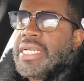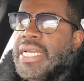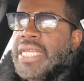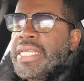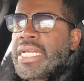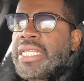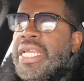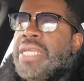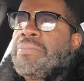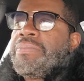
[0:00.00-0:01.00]
And they
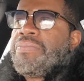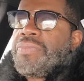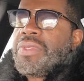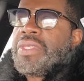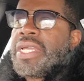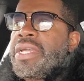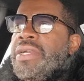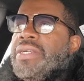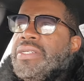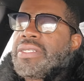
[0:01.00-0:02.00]
claim
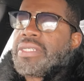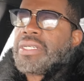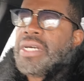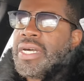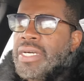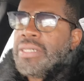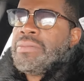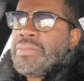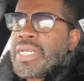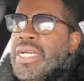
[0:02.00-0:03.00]

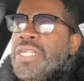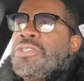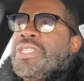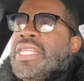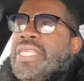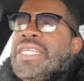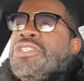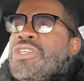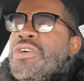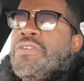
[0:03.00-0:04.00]
the country that they
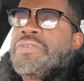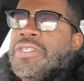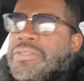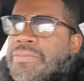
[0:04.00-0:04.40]
took over.